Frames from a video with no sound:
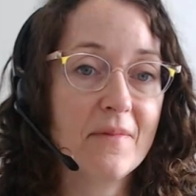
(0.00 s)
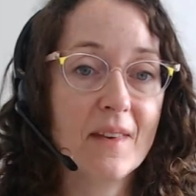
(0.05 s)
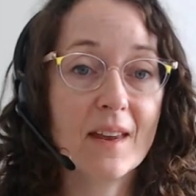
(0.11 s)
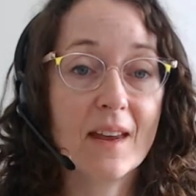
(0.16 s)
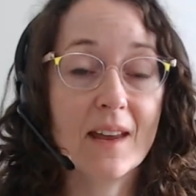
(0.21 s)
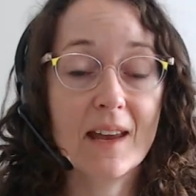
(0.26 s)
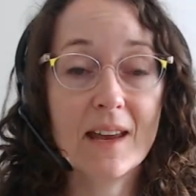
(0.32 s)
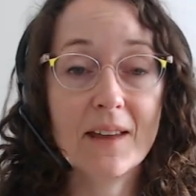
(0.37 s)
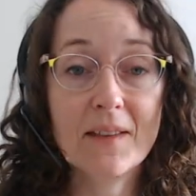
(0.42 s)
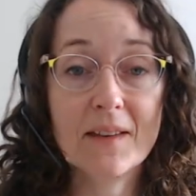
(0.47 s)

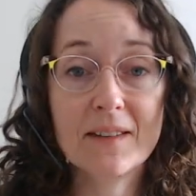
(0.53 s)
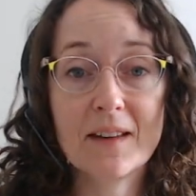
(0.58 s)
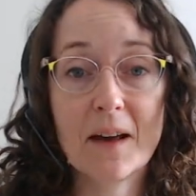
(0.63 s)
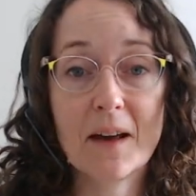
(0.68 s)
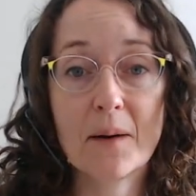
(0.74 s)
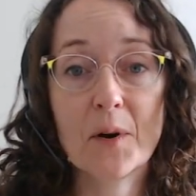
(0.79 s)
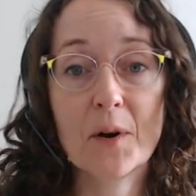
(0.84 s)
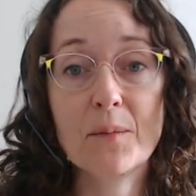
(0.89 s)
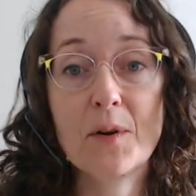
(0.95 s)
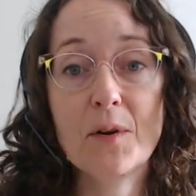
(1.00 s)
In the
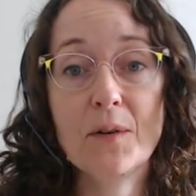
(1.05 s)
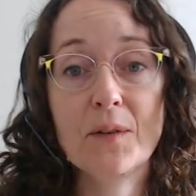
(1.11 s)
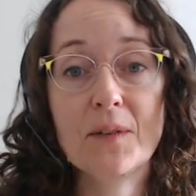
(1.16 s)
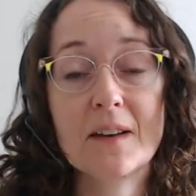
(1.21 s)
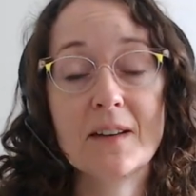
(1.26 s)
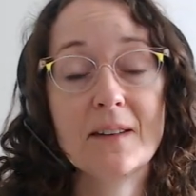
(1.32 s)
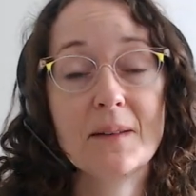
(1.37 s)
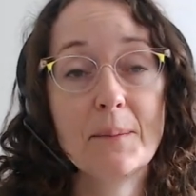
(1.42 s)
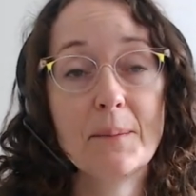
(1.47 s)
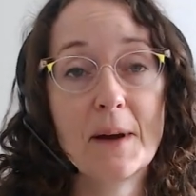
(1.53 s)
summer, Moose
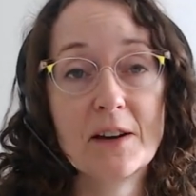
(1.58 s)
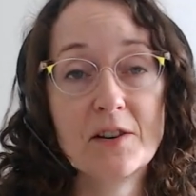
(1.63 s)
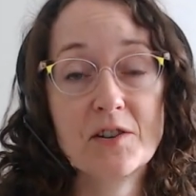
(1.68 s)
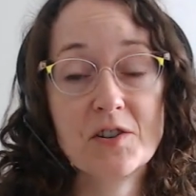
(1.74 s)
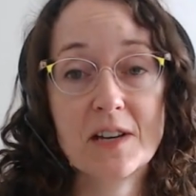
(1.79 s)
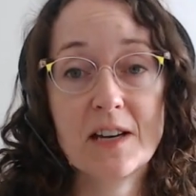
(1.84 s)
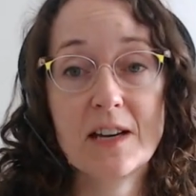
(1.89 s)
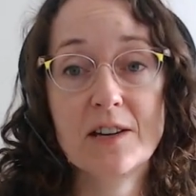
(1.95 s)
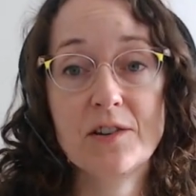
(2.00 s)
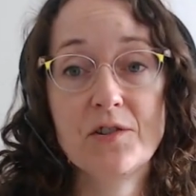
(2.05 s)

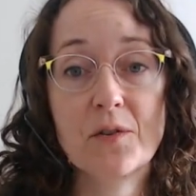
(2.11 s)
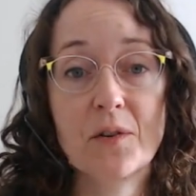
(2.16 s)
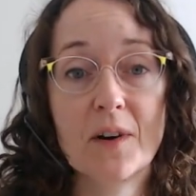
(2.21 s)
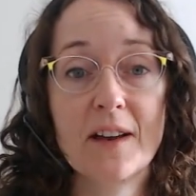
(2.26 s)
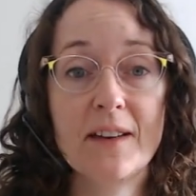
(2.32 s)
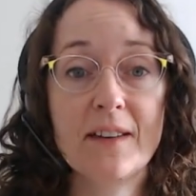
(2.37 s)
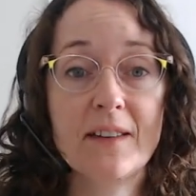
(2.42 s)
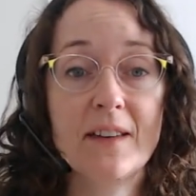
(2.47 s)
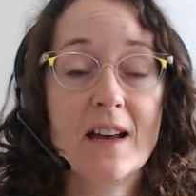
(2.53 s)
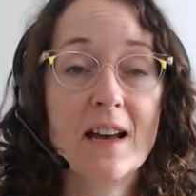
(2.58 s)
especially
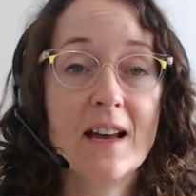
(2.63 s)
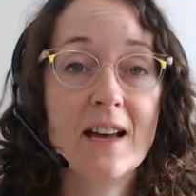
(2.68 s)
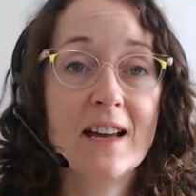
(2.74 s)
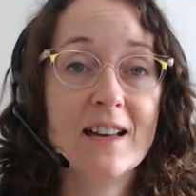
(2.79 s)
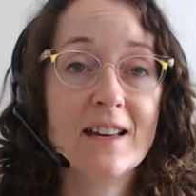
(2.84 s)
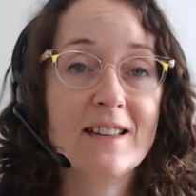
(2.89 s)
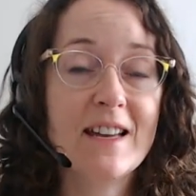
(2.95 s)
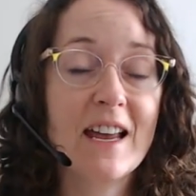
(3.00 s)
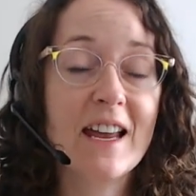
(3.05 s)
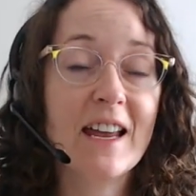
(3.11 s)
enjoys
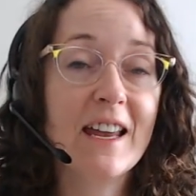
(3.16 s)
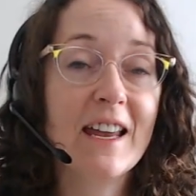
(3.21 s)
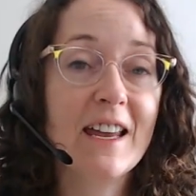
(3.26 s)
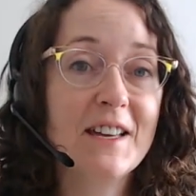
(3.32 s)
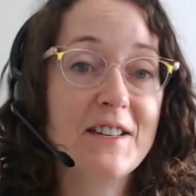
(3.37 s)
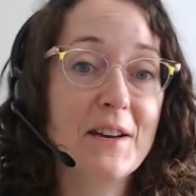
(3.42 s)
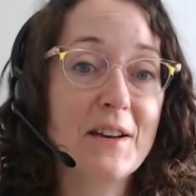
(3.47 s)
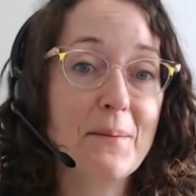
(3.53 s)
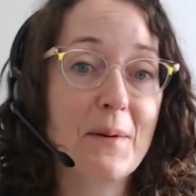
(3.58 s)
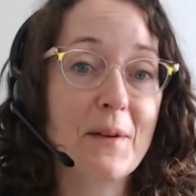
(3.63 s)
taking a
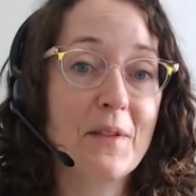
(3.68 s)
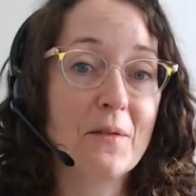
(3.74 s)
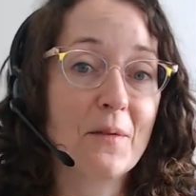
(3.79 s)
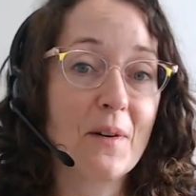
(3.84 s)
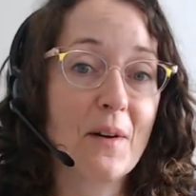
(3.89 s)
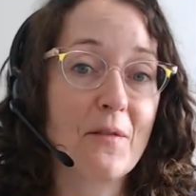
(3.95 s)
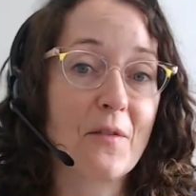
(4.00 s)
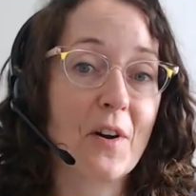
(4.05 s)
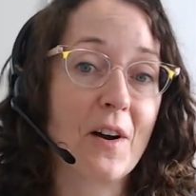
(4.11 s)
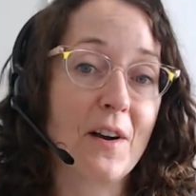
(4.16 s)
dip in the
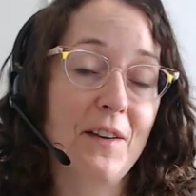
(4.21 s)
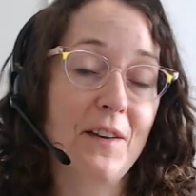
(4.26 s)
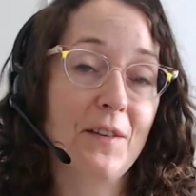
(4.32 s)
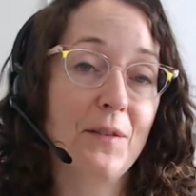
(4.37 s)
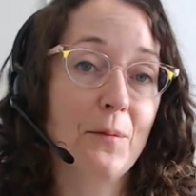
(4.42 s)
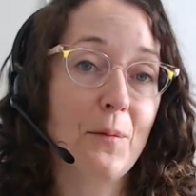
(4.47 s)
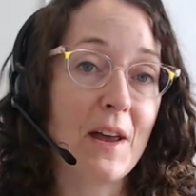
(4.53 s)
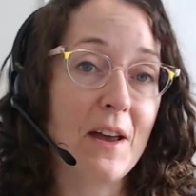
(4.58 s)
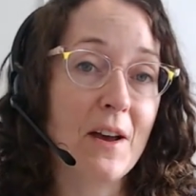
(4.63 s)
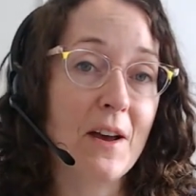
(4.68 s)
river on his
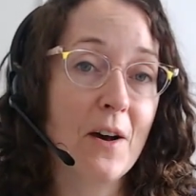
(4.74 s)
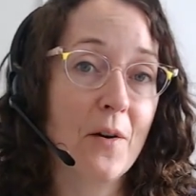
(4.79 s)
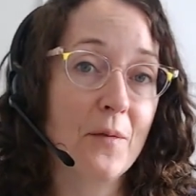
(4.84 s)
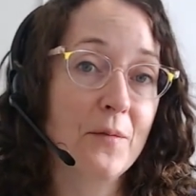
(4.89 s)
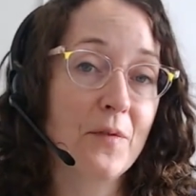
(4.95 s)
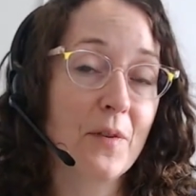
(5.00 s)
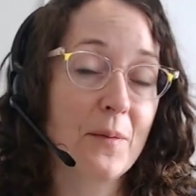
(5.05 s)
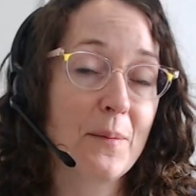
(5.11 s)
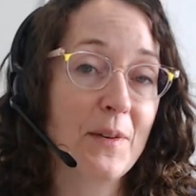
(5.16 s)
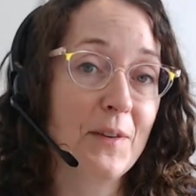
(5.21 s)
way home
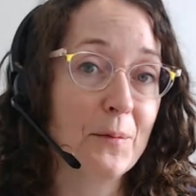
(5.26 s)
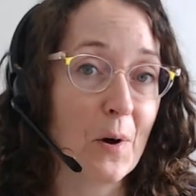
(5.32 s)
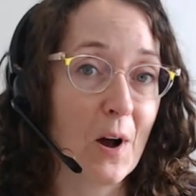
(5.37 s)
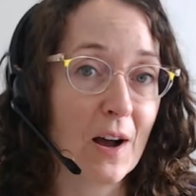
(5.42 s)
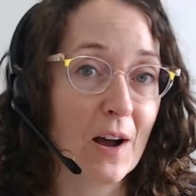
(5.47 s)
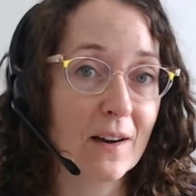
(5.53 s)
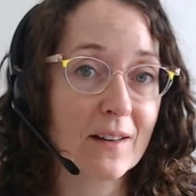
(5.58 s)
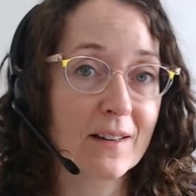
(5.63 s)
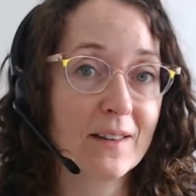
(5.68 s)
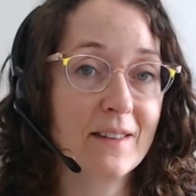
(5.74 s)
from his
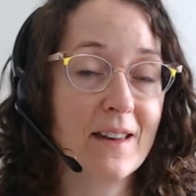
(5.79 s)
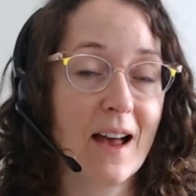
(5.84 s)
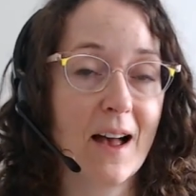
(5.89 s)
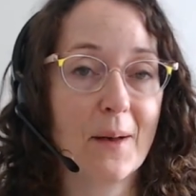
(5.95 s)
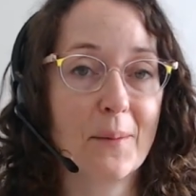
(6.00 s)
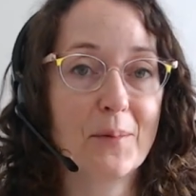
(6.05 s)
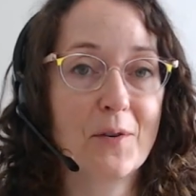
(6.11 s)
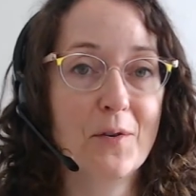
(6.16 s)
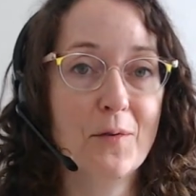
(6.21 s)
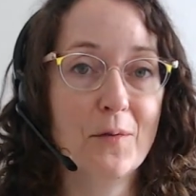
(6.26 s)
walks to
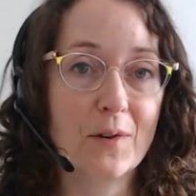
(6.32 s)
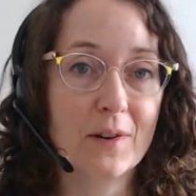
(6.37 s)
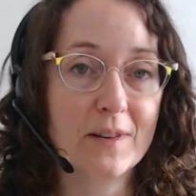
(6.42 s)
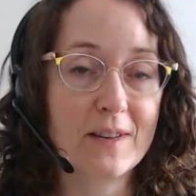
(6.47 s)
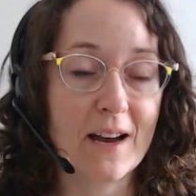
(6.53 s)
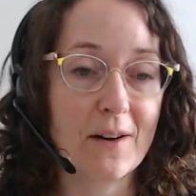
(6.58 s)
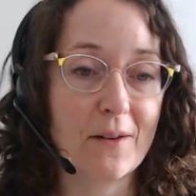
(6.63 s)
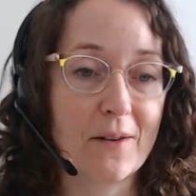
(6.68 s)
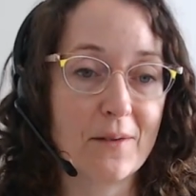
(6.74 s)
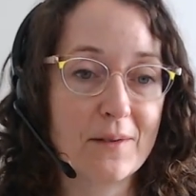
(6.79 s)
help cool
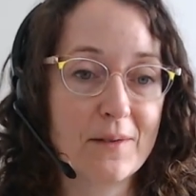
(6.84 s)
down.